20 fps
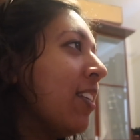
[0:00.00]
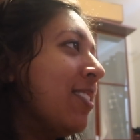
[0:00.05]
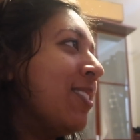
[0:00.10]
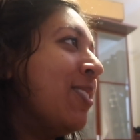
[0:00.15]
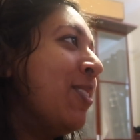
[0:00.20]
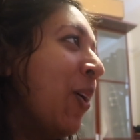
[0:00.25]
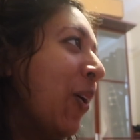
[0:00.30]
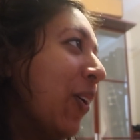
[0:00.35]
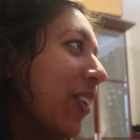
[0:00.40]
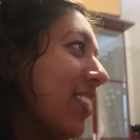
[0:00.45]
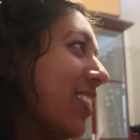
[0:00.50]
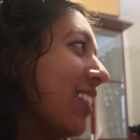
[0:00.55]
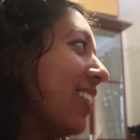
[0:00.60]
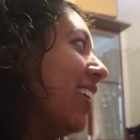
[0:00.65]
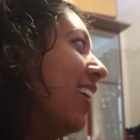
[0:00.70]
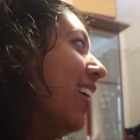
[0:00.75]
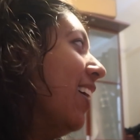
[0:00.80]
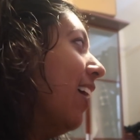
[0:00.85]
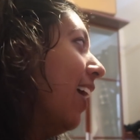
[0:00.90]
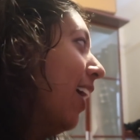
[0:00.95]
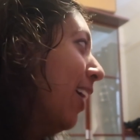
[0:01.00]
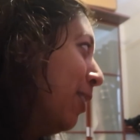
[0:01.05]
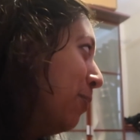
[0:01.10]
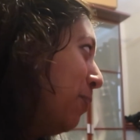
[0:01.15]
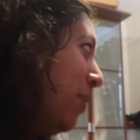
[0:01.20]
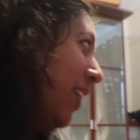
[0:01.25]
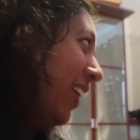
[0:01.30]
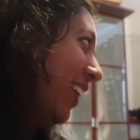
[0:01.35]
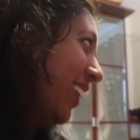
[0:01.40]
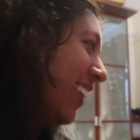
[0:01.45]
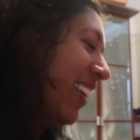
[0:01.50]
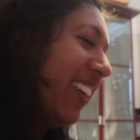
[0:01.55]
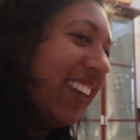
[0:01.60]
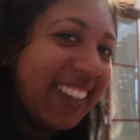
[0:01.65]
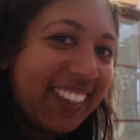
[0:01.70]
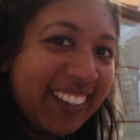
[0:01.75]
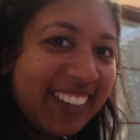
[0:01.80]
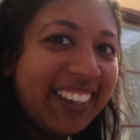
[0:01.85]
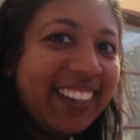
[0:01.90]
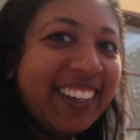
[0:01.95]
is not helping."